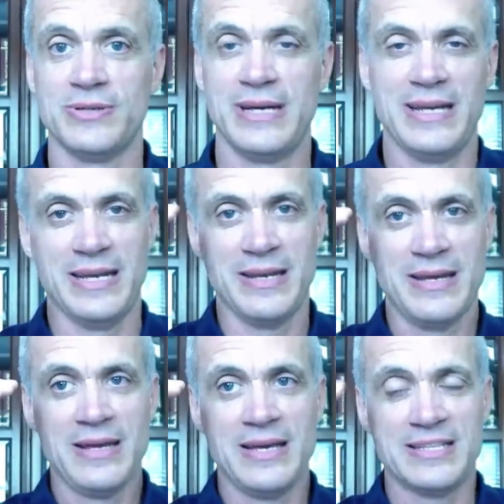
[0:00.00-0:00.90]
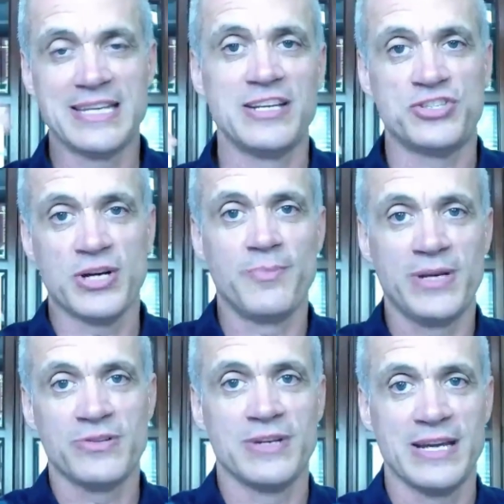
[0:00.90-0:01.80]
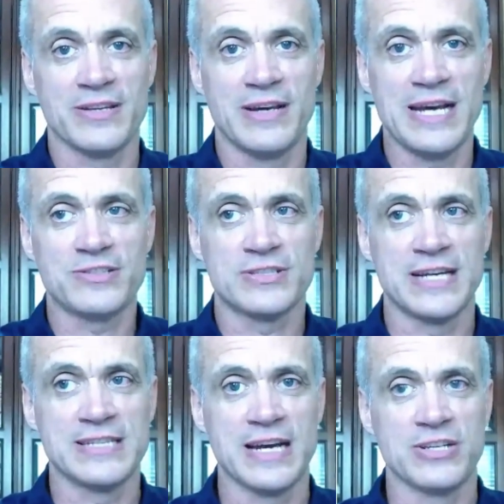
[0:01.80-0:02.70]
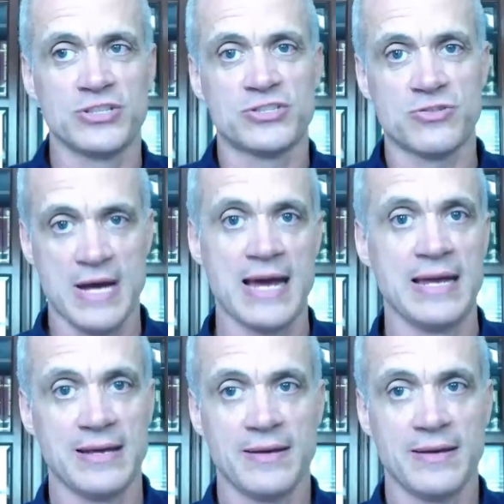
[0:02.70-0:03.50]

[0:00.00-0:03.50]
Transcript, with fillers: and instead of jumping to another exercise, I could just try